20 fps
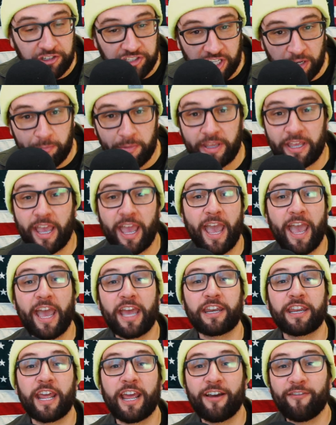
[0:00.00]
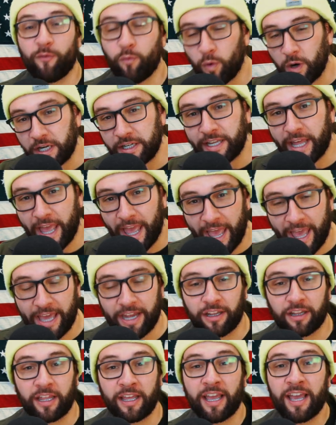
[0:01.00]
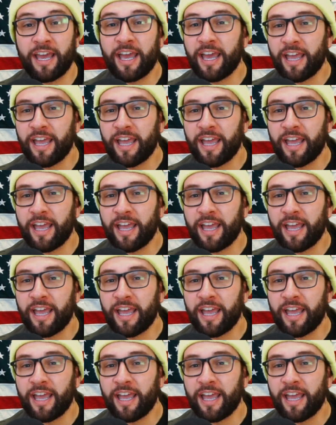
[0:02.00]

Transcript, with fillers: shipping, you had to have one-day handling,